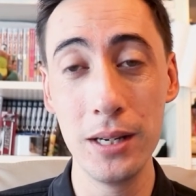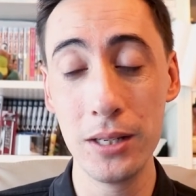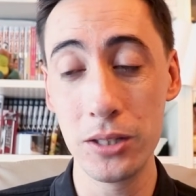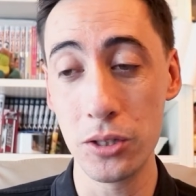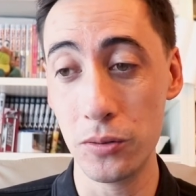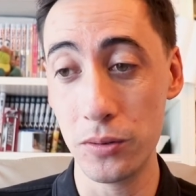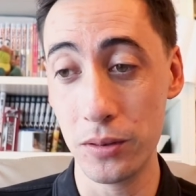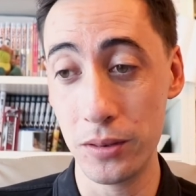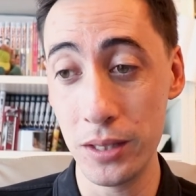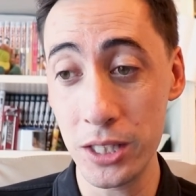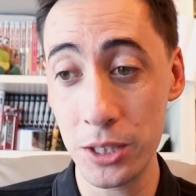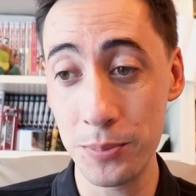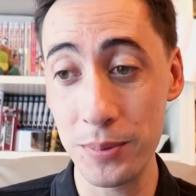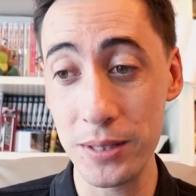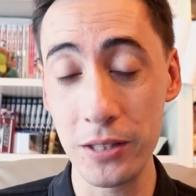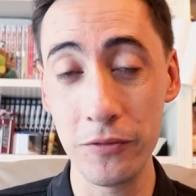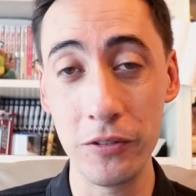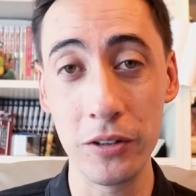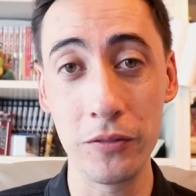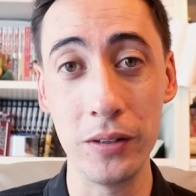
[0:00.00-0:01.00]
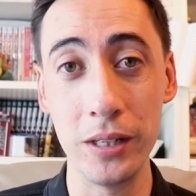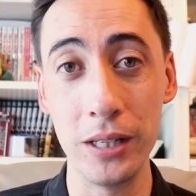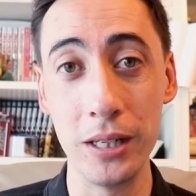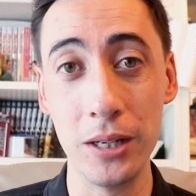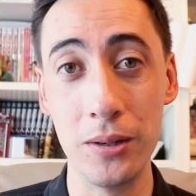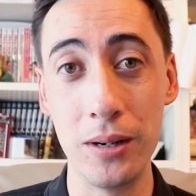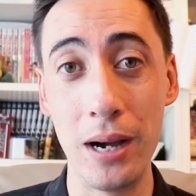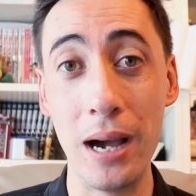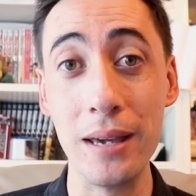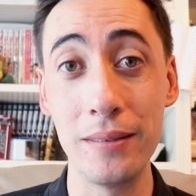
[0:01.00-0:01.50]
So this specific
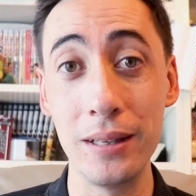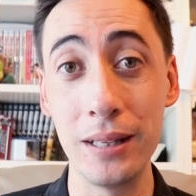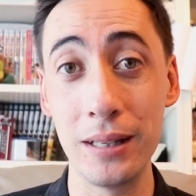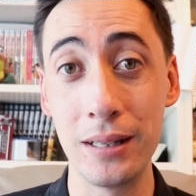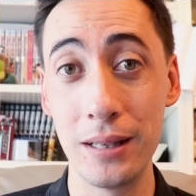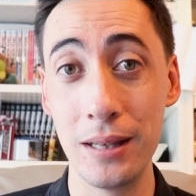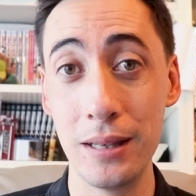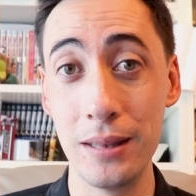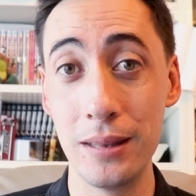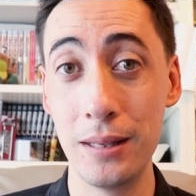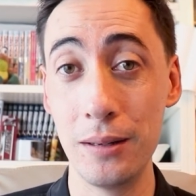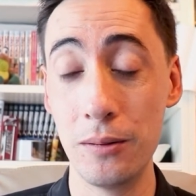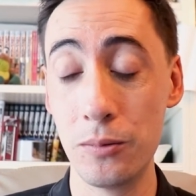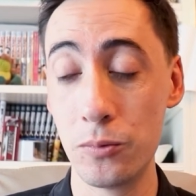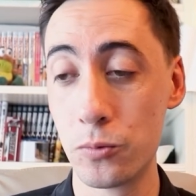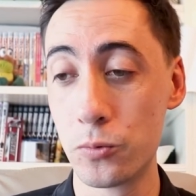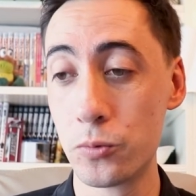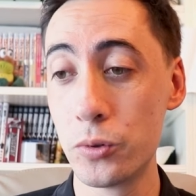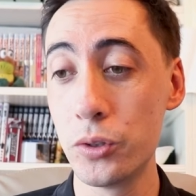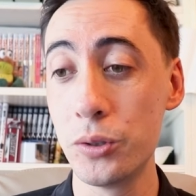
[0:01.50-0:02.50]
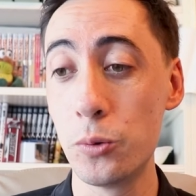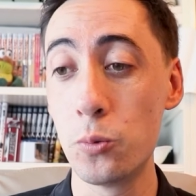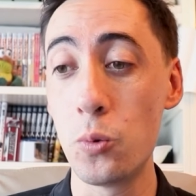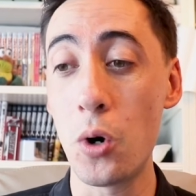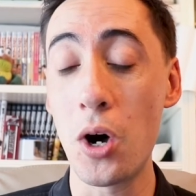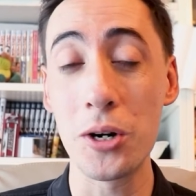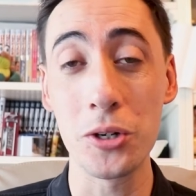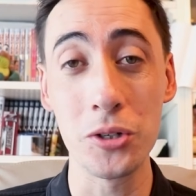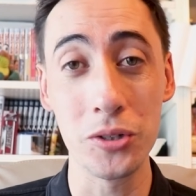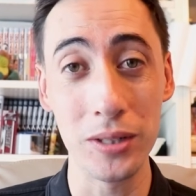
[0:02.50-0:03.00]
video, I think the really
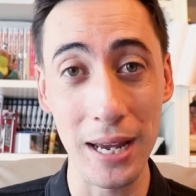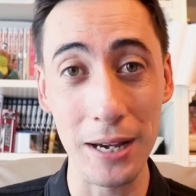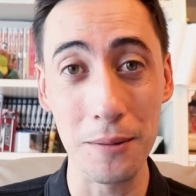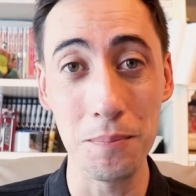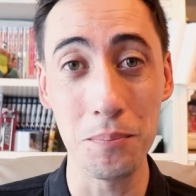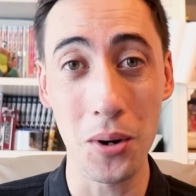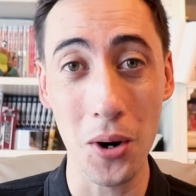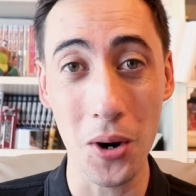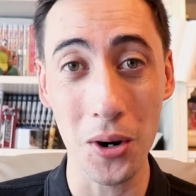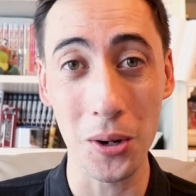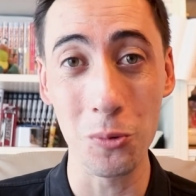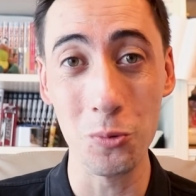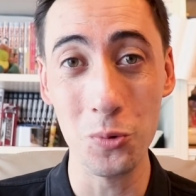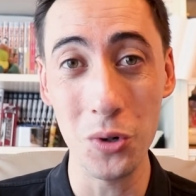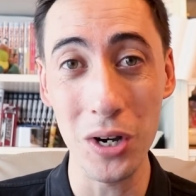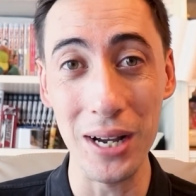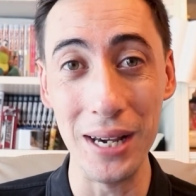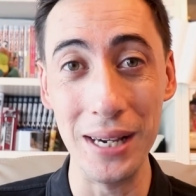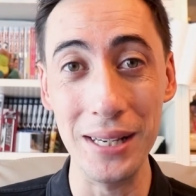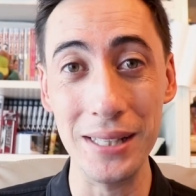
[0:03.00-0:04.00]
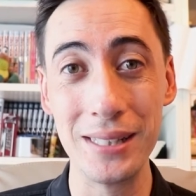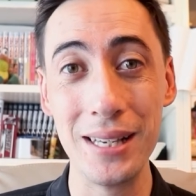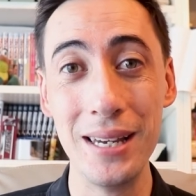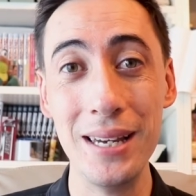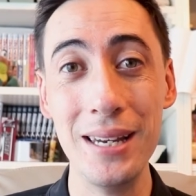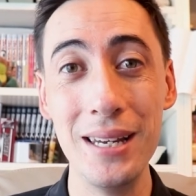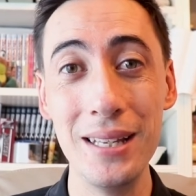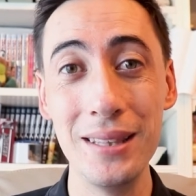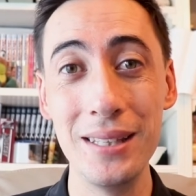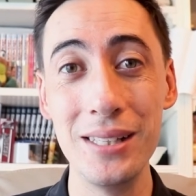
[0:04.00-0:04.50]
watered down part was
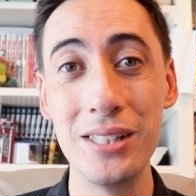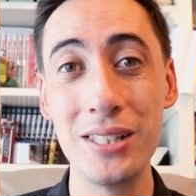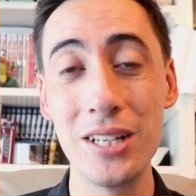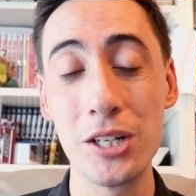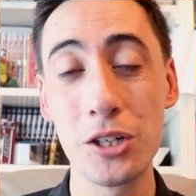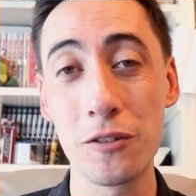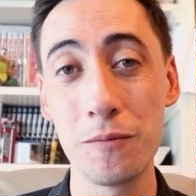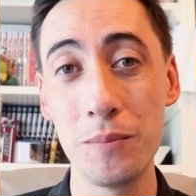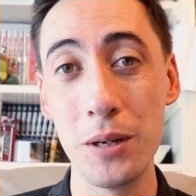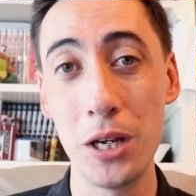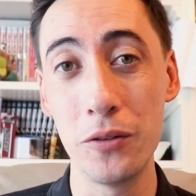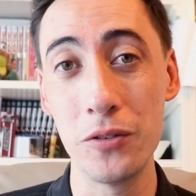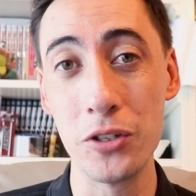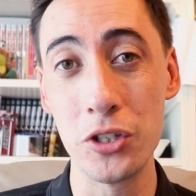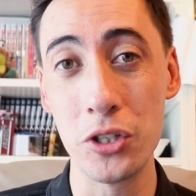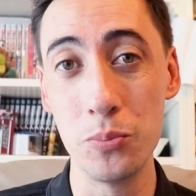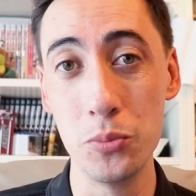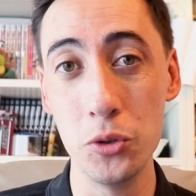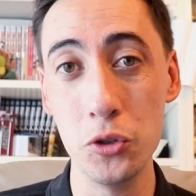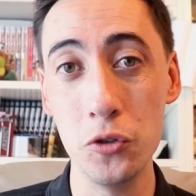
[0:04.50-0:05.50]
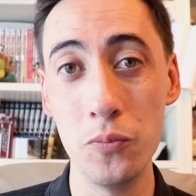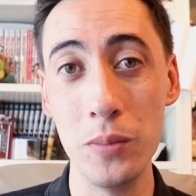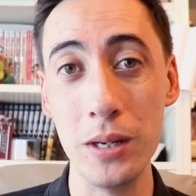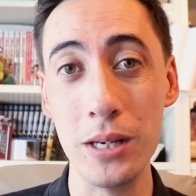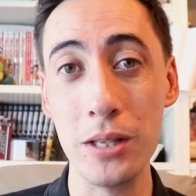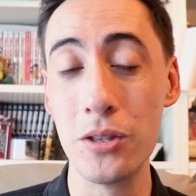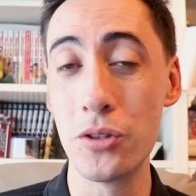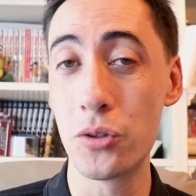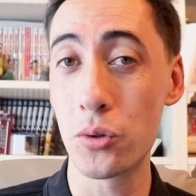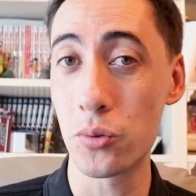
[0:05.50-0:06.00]
the center of pelvis
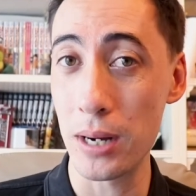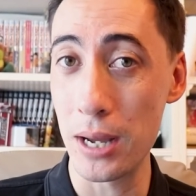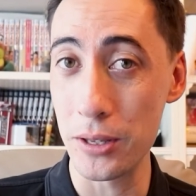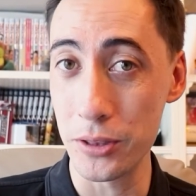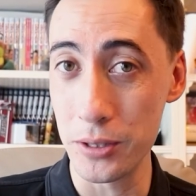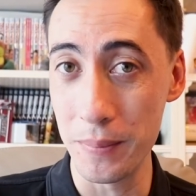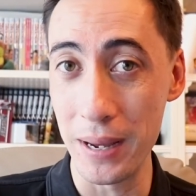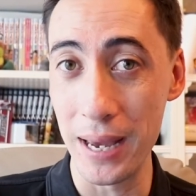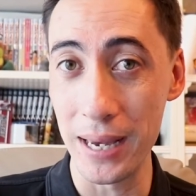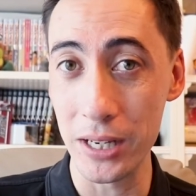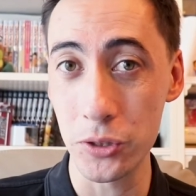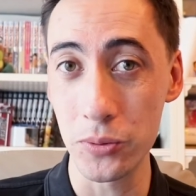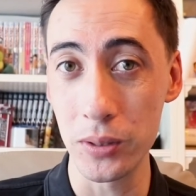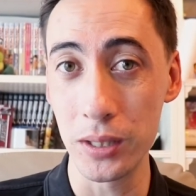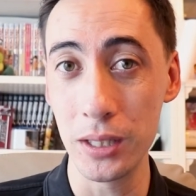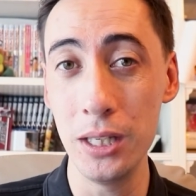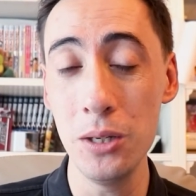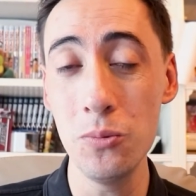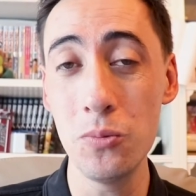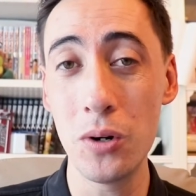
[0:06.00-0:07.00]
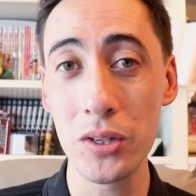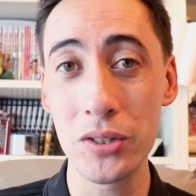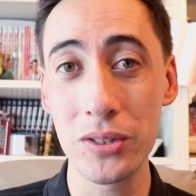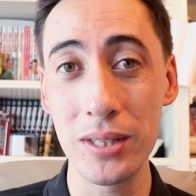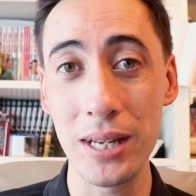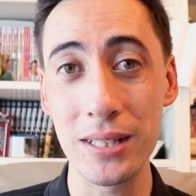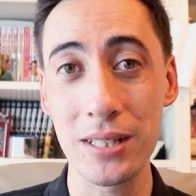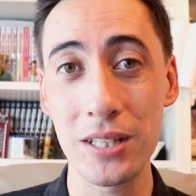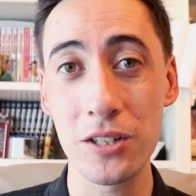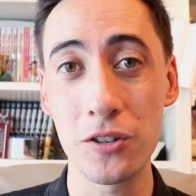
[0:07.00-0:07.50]
movement throughout the backswing. He wants
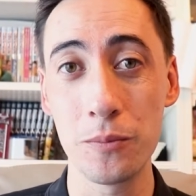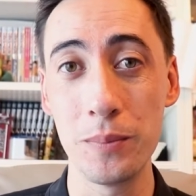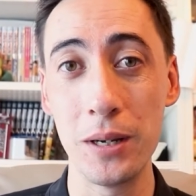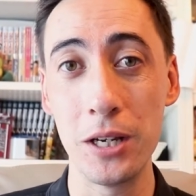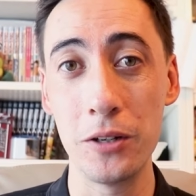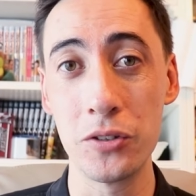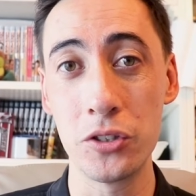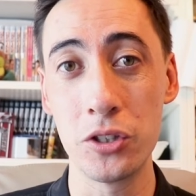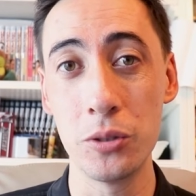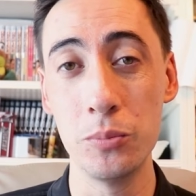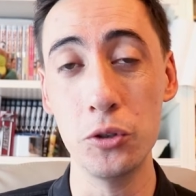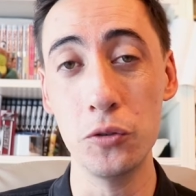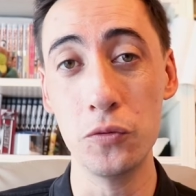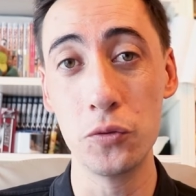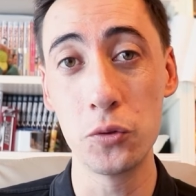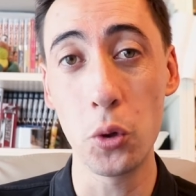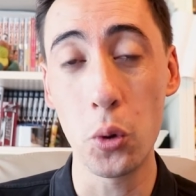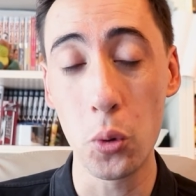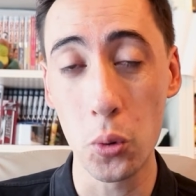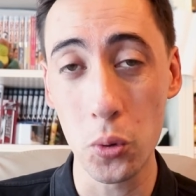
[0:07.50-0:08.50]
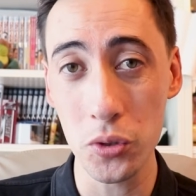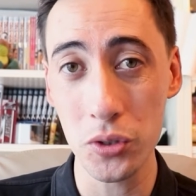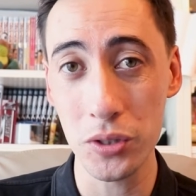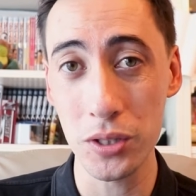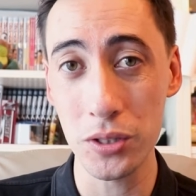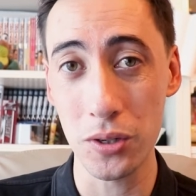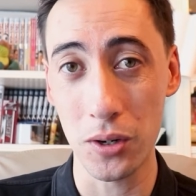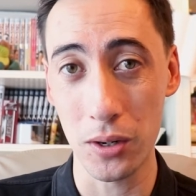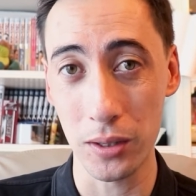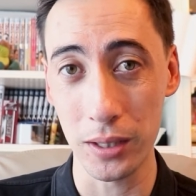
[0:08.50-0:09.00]
that center of pelvis to move towards
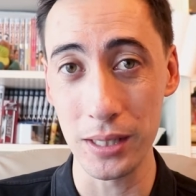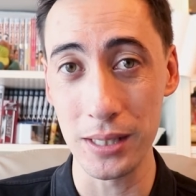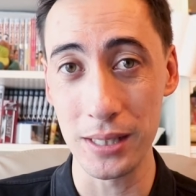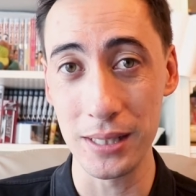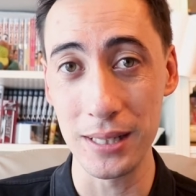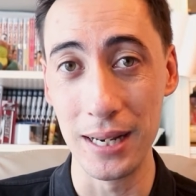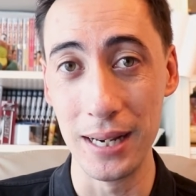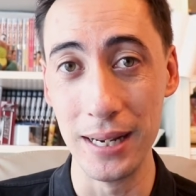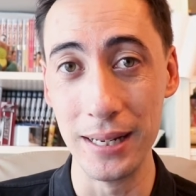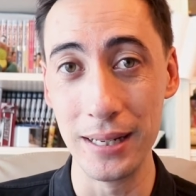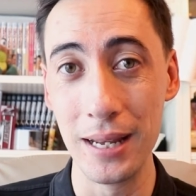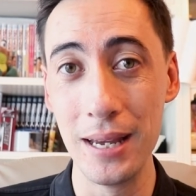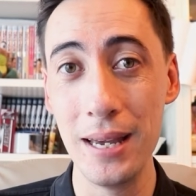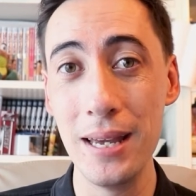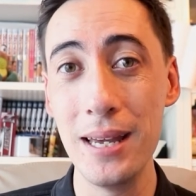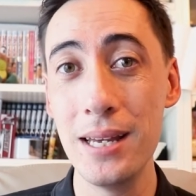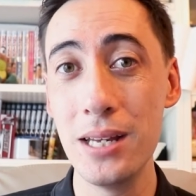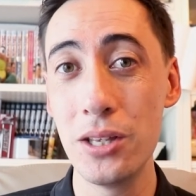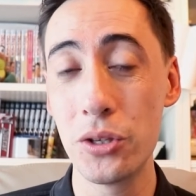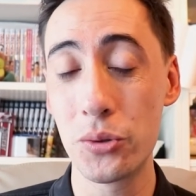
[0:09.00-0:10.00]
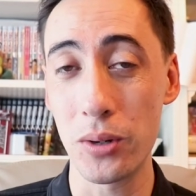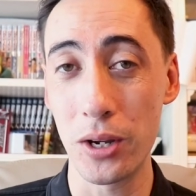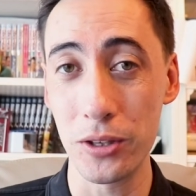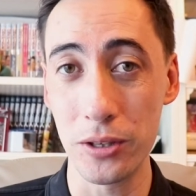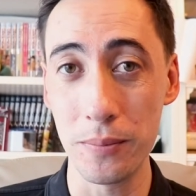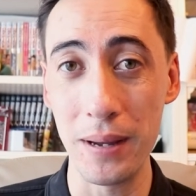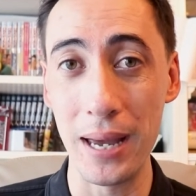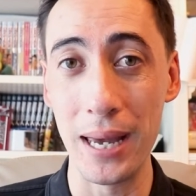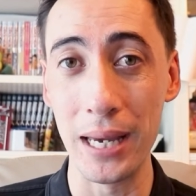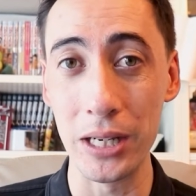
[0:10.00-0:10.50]
the target side throughout
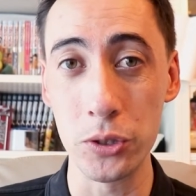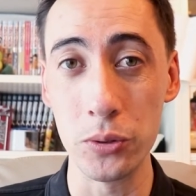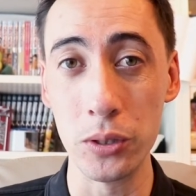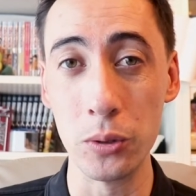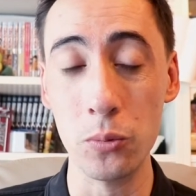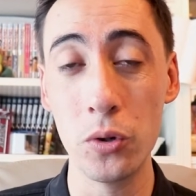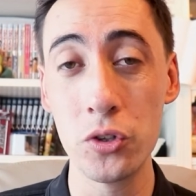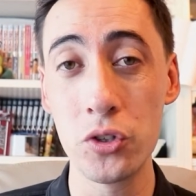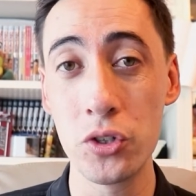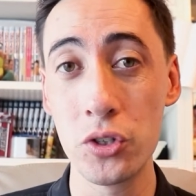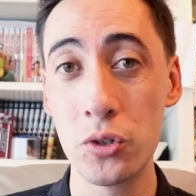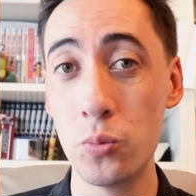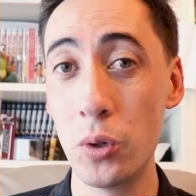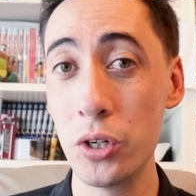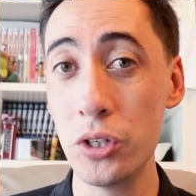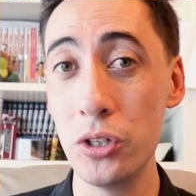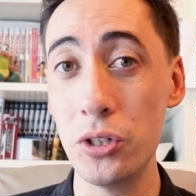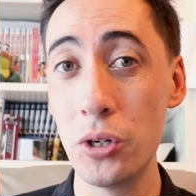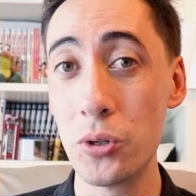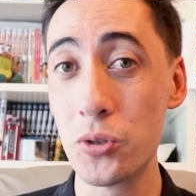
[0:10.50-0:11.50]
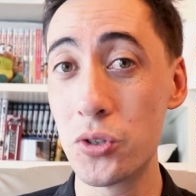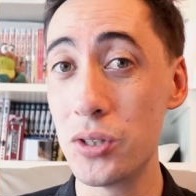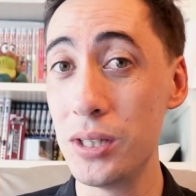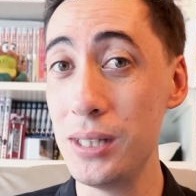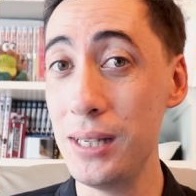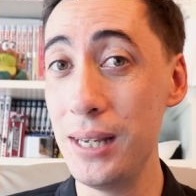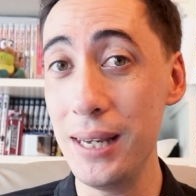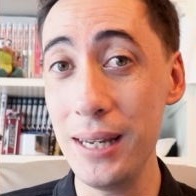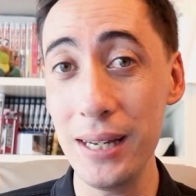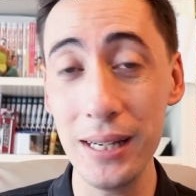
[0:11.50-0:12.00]
the backswing, which is what you don't
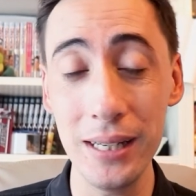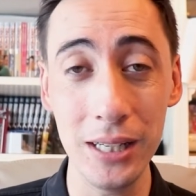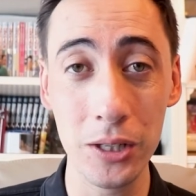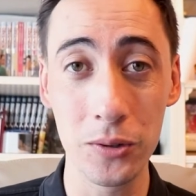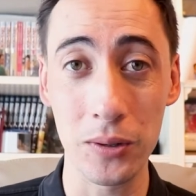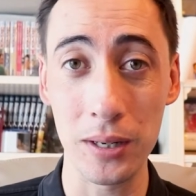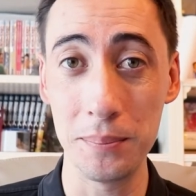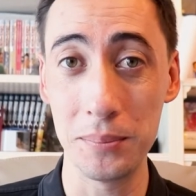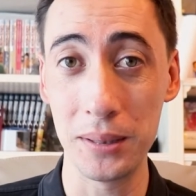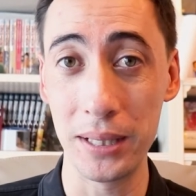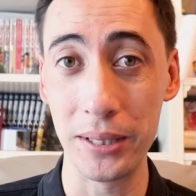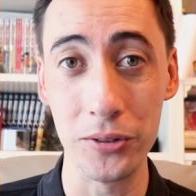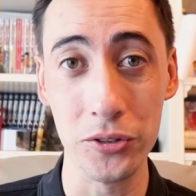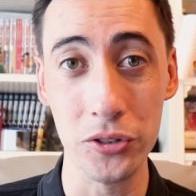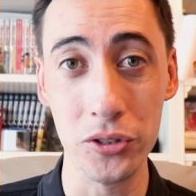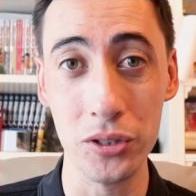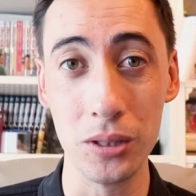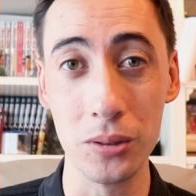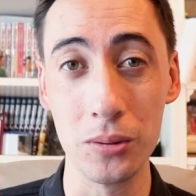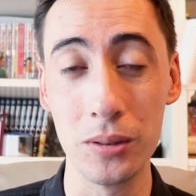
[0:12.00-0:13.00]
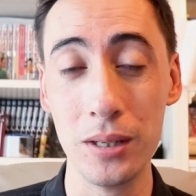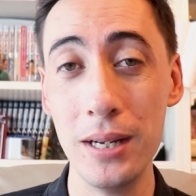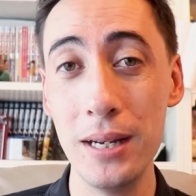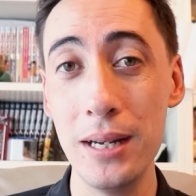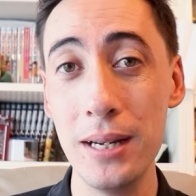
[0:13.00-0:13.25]
see any great players do.